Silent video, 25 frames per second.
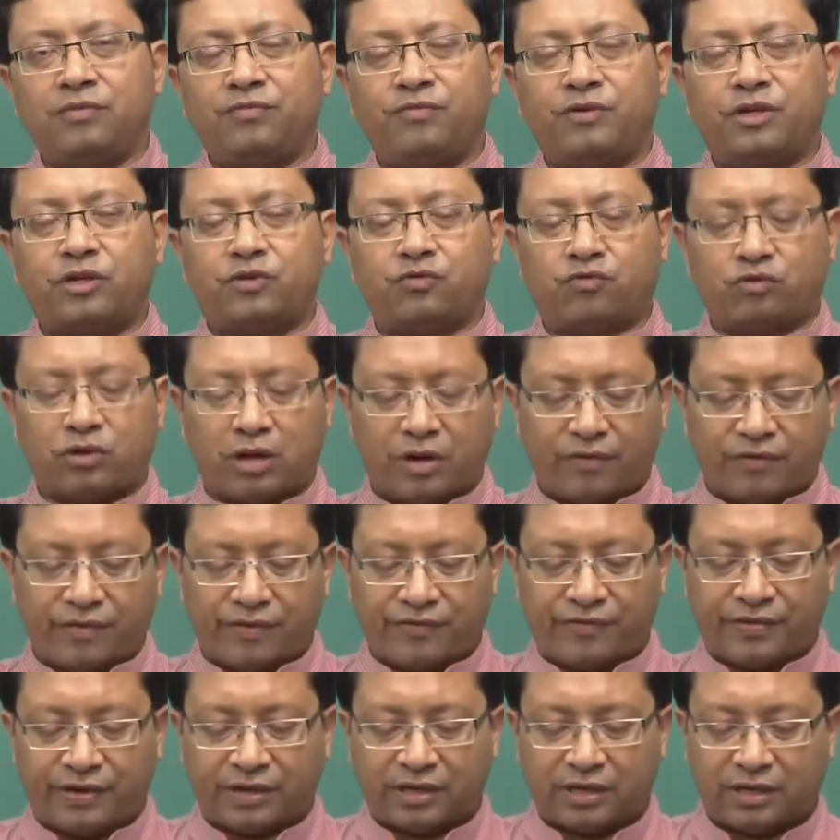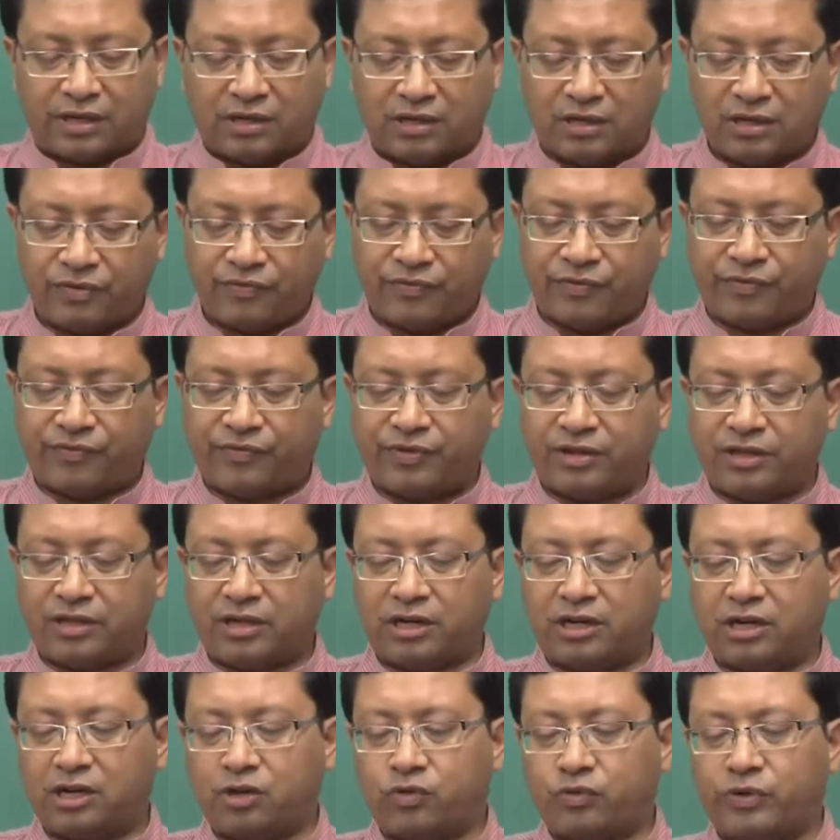which would have affected the 15th
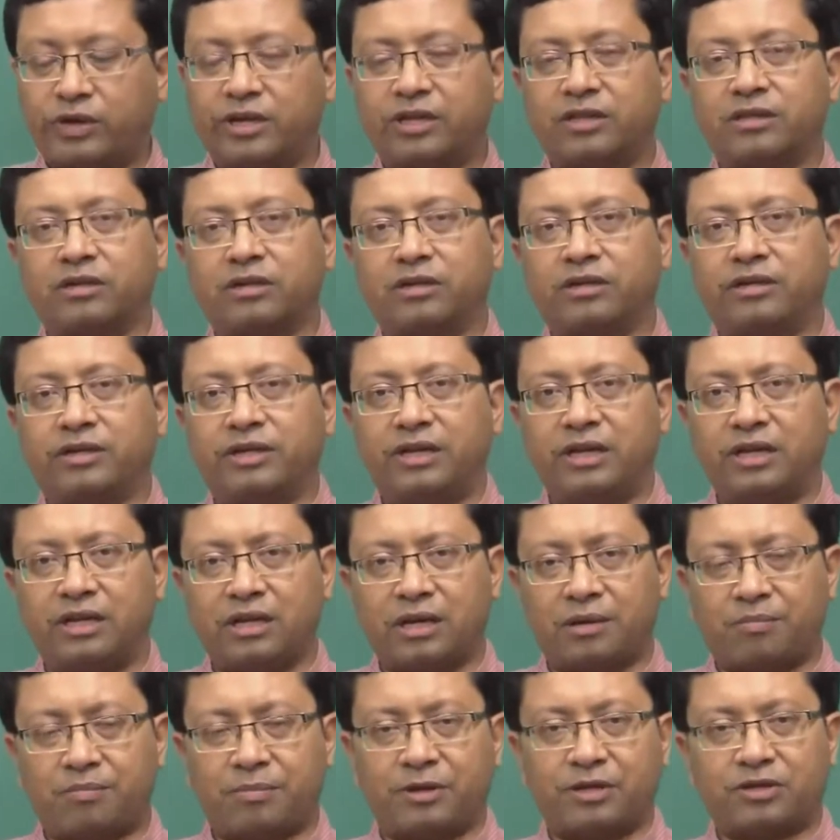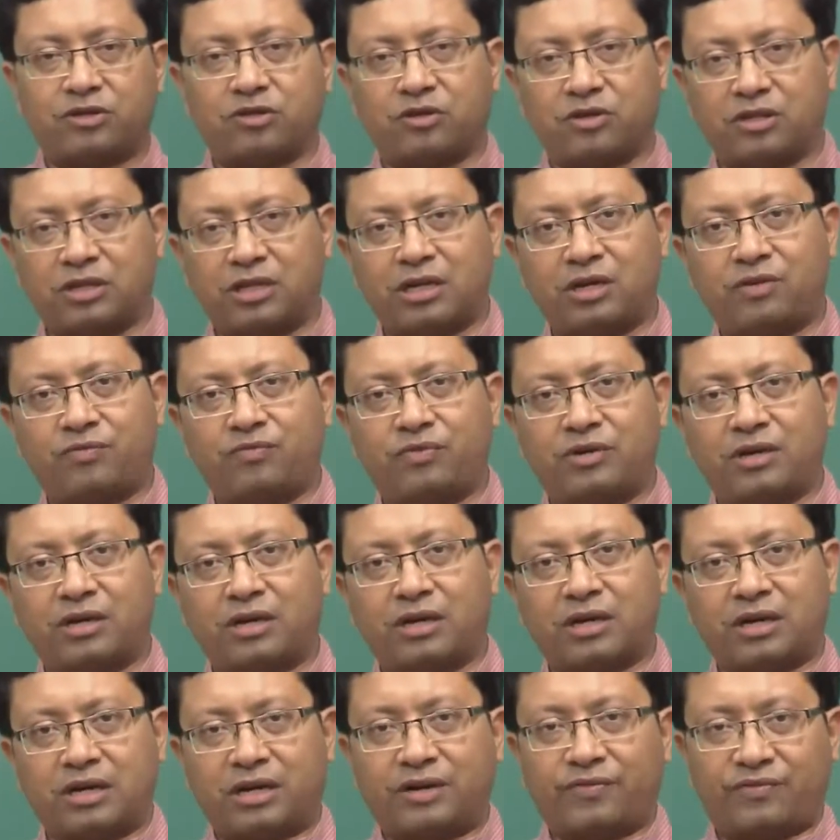and the 23rd reading, and based on that we
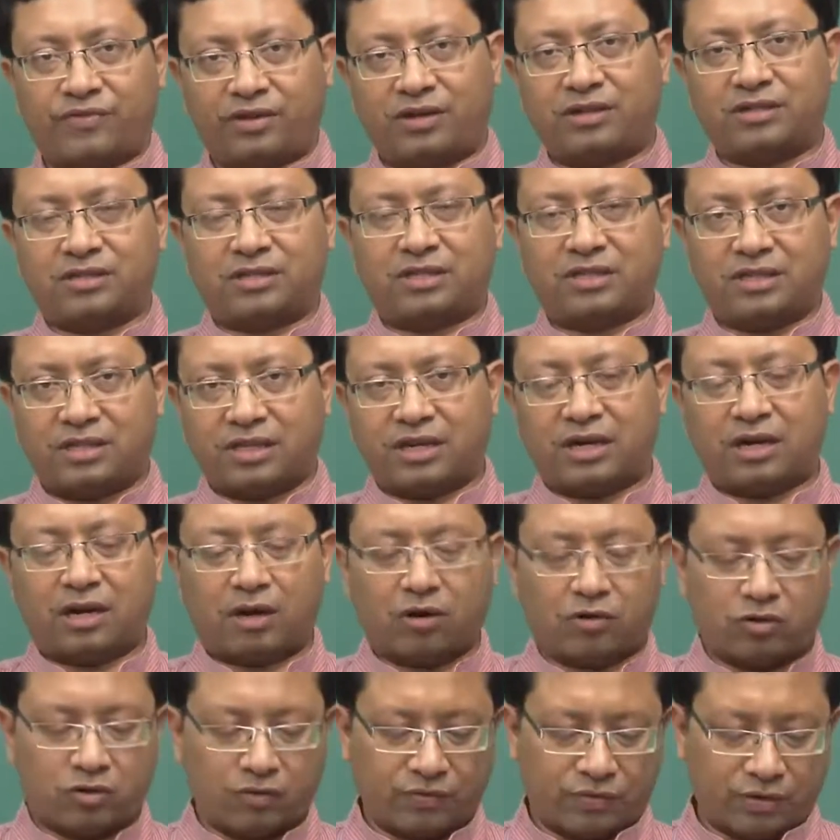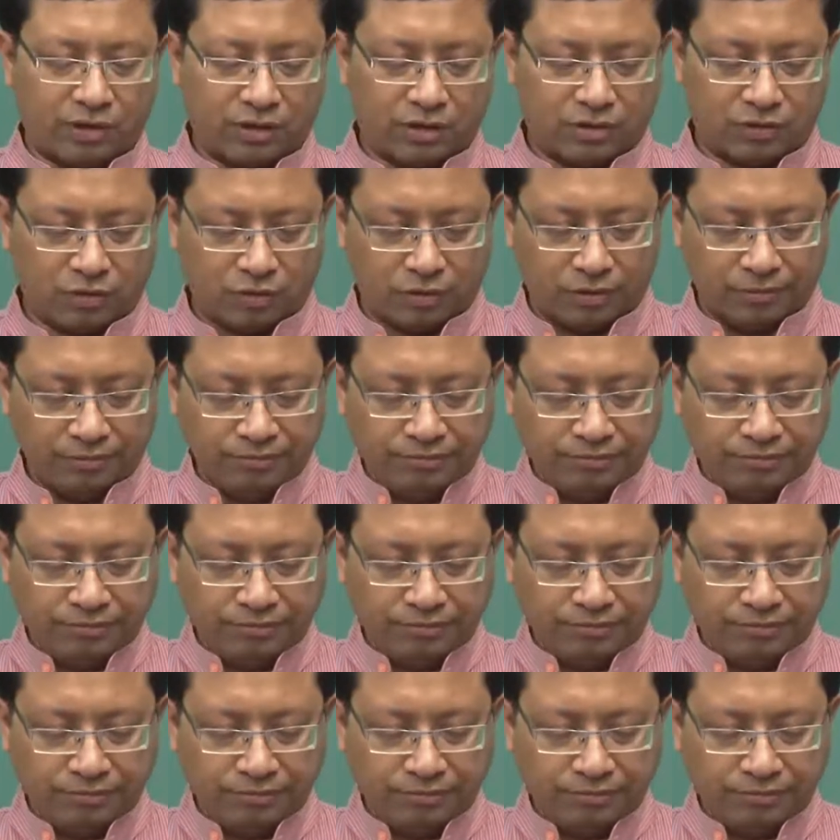can definitely say they are out of control.